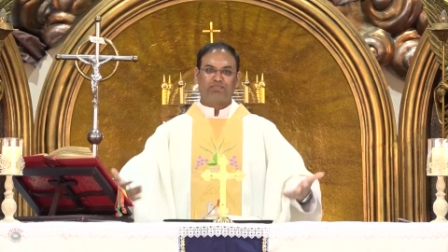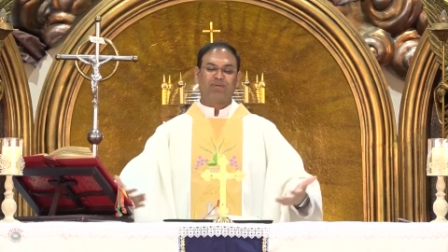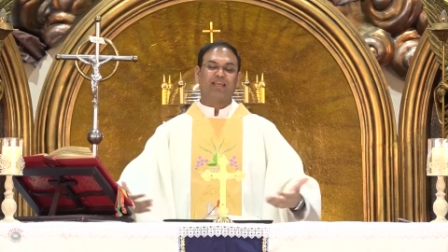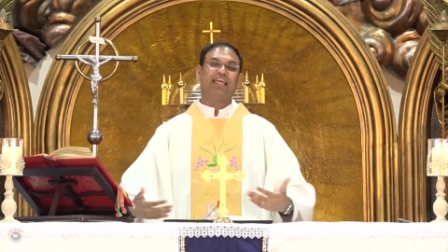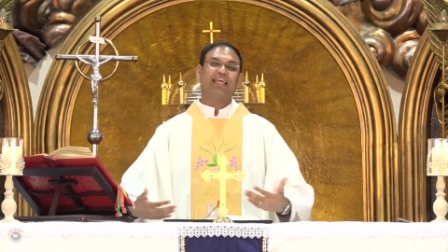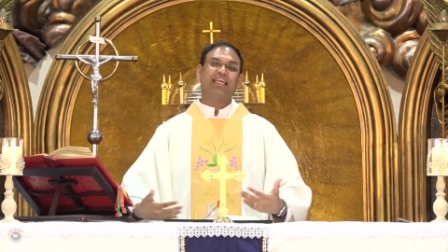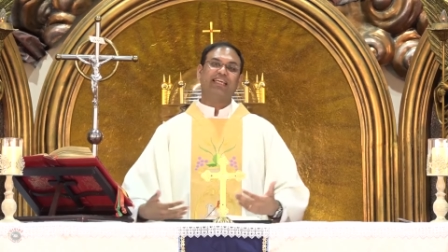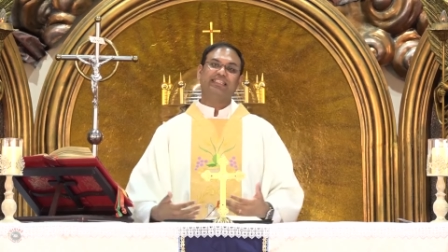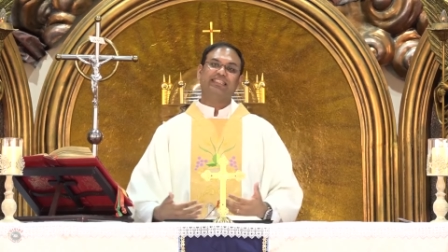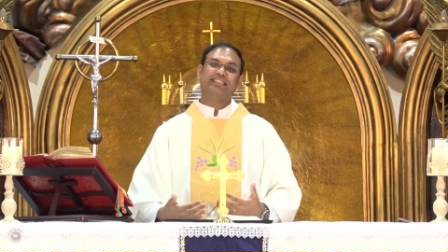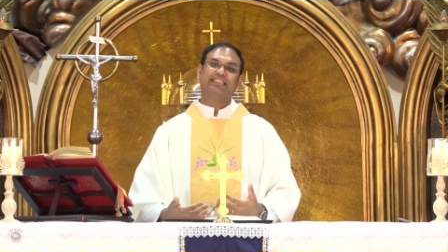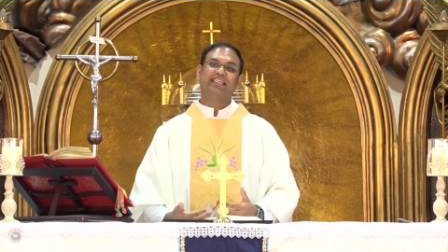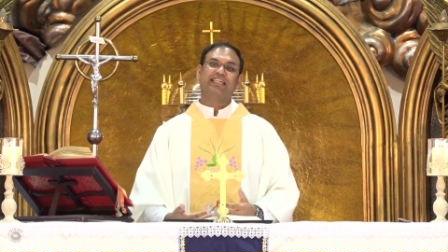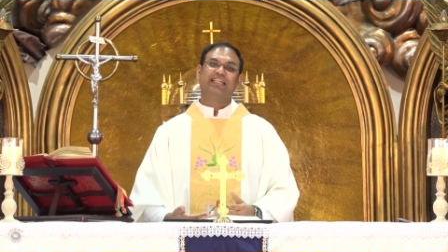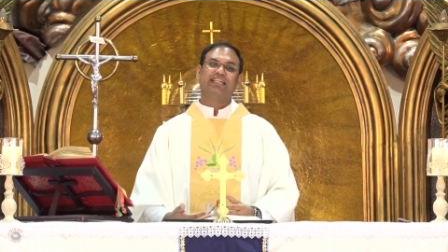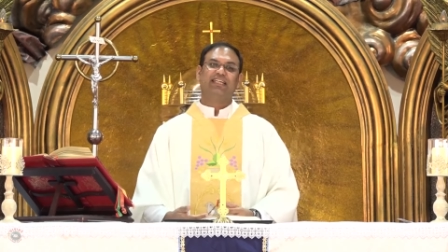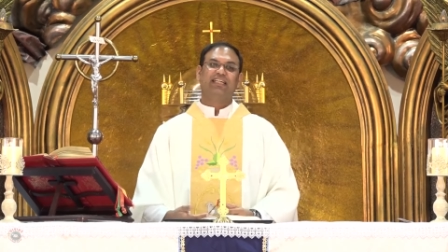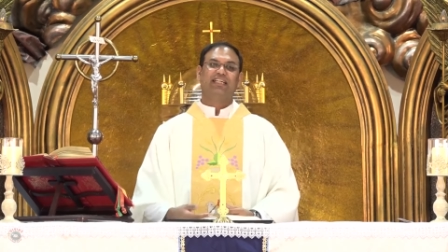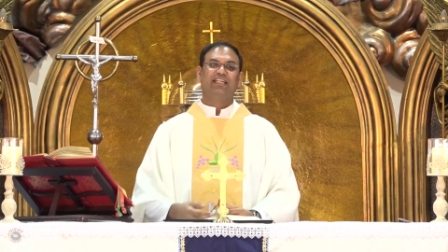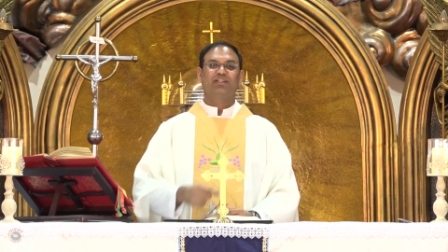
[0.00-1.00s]
place
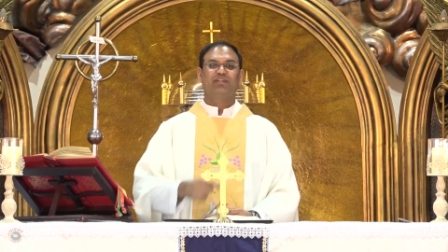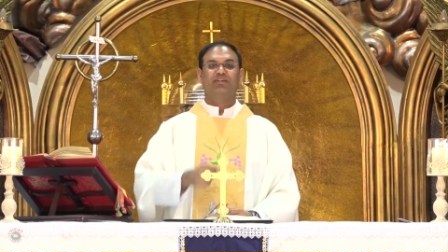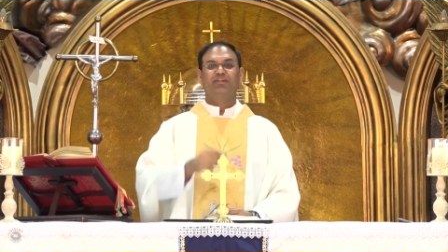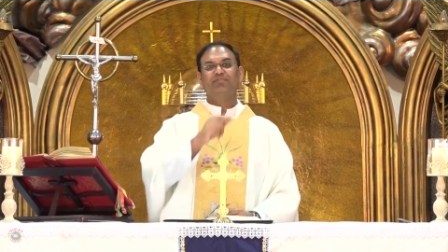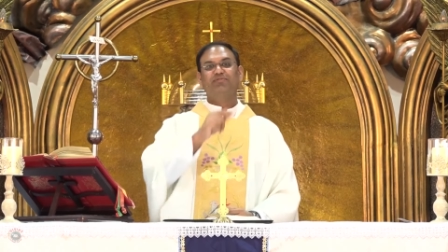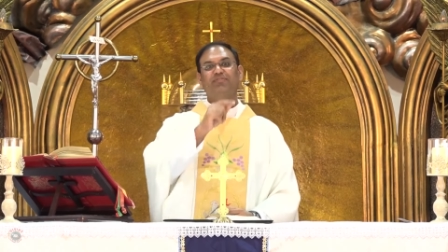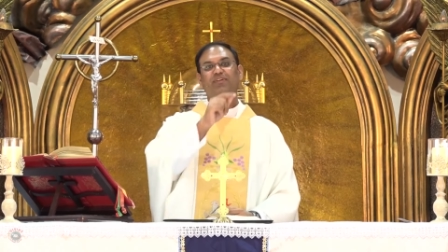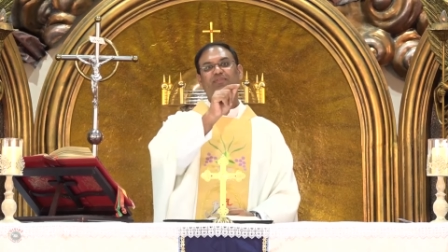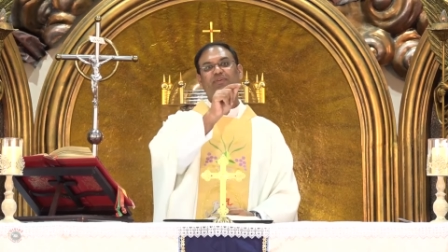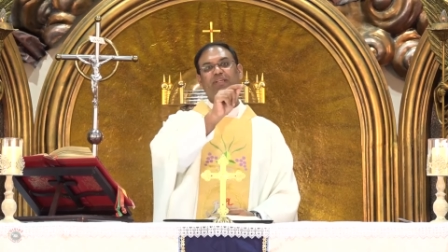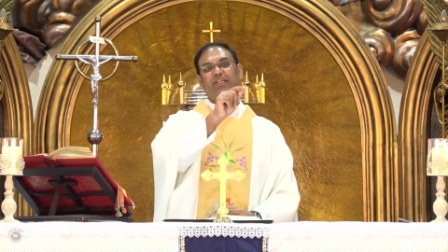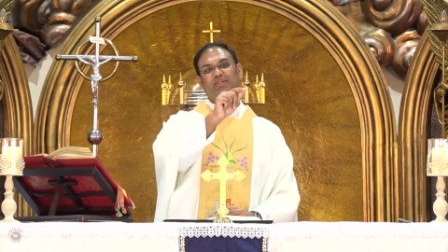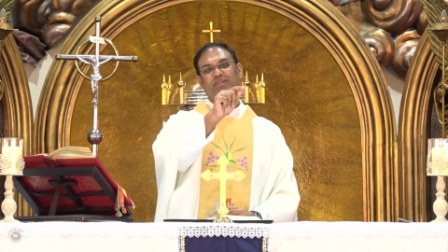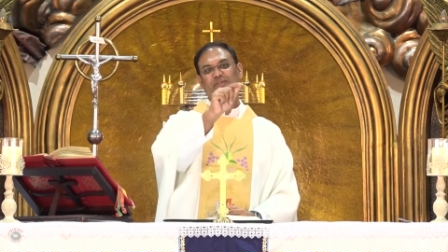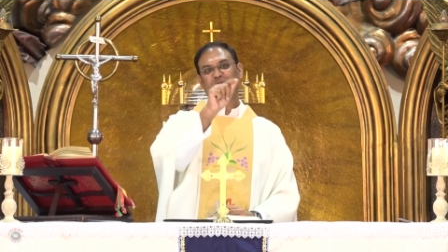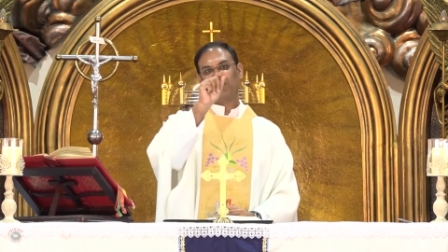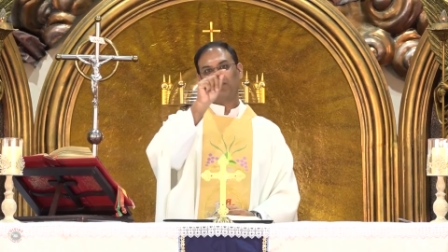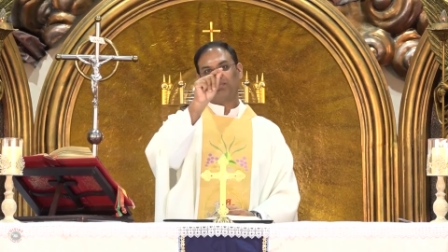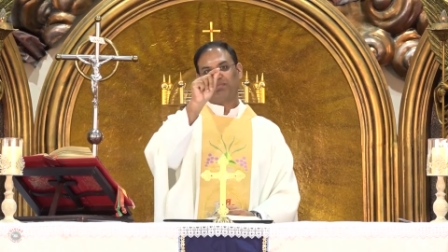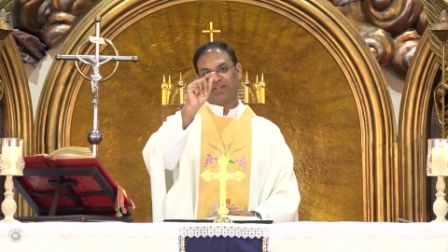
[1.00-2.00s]
going for
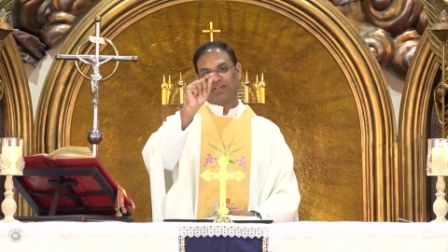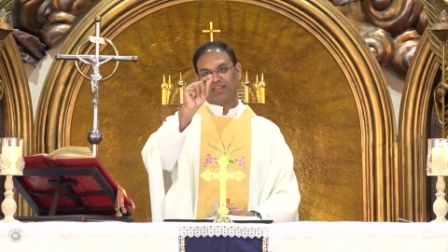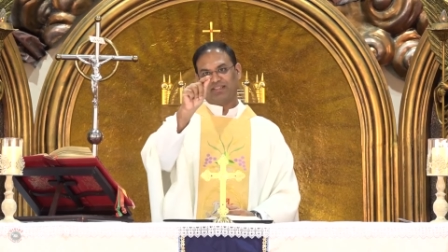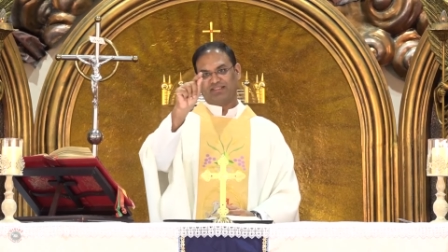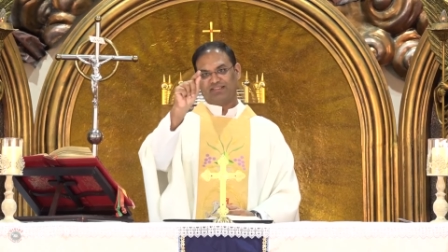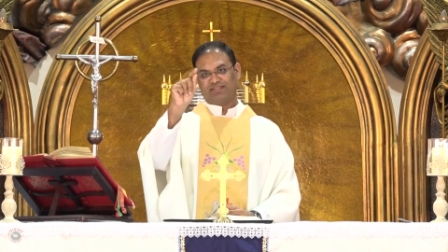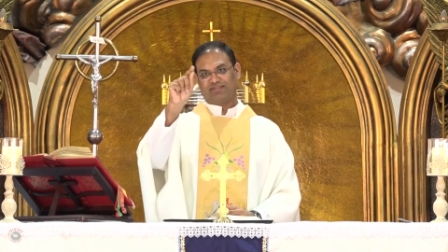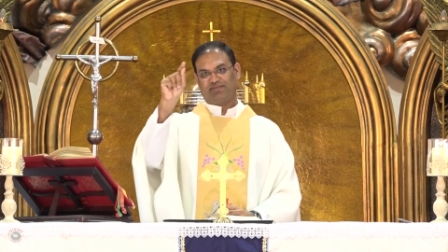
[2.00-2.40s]
window shopping